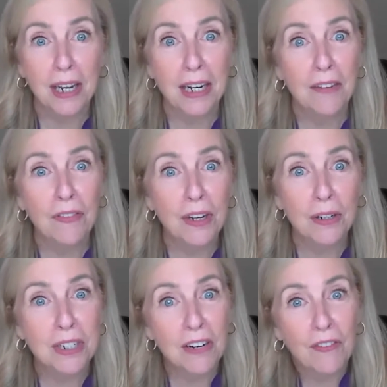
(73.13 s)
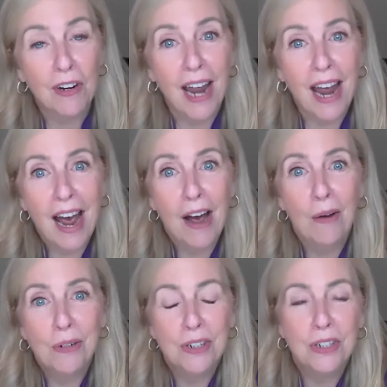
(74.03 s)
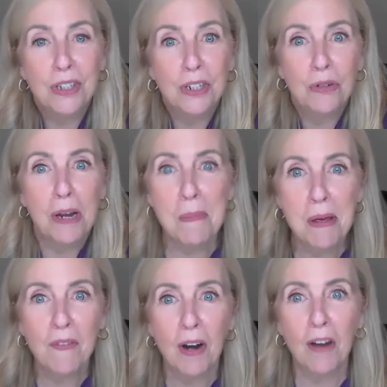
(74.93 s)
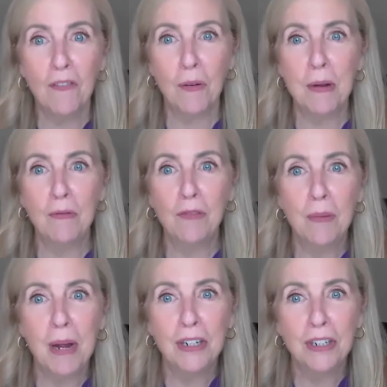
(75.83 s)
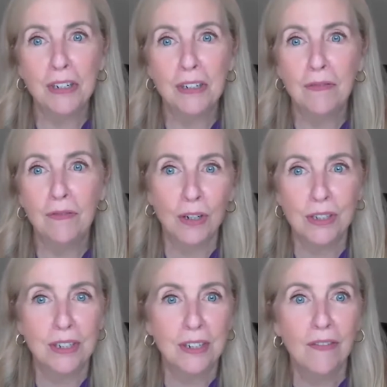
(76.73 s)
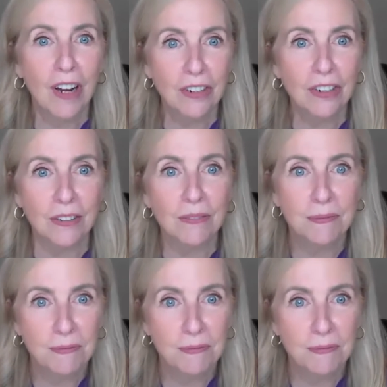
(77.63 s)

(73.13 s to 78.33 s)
And if they're different, how does the treatment vary from inflammation versus infection?